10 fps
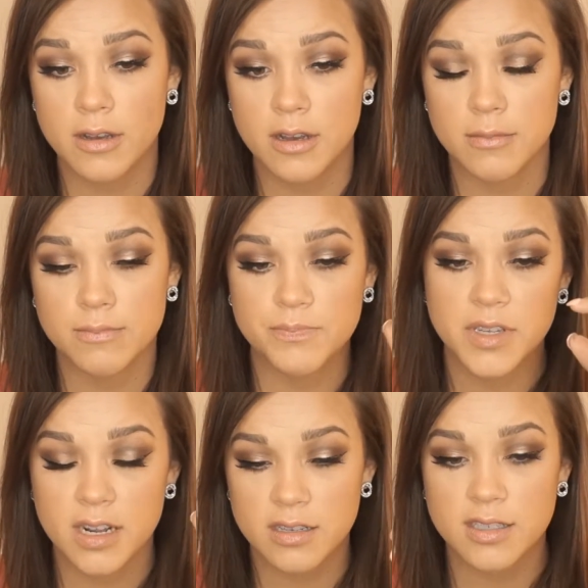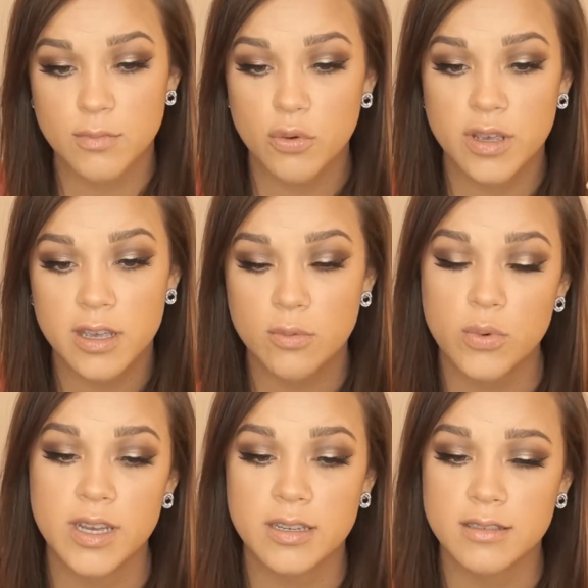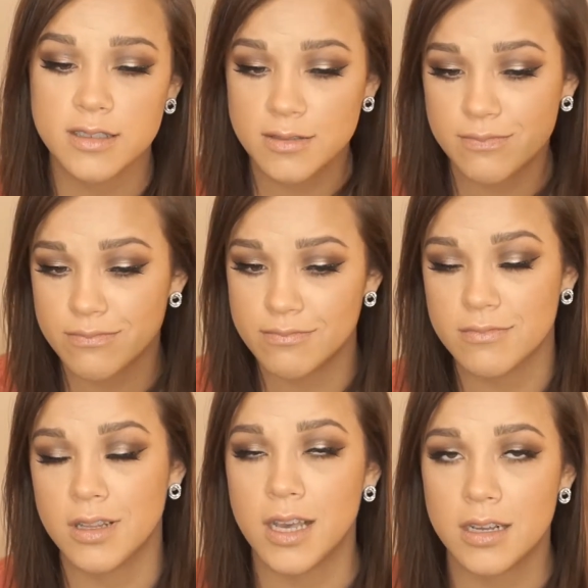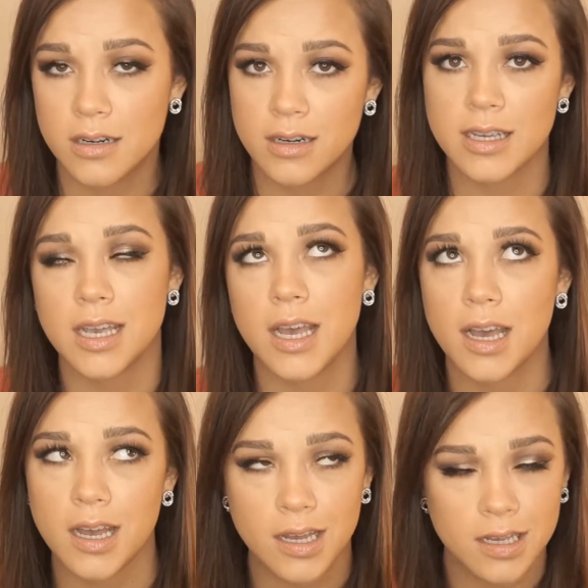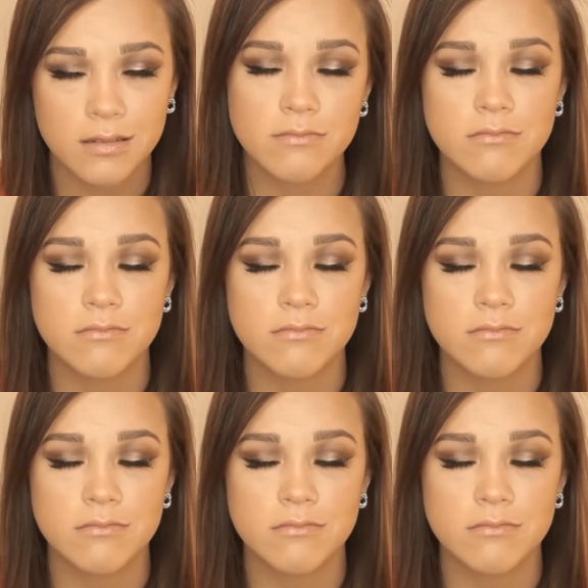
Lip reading: kind of smoky winged liner, cat eye,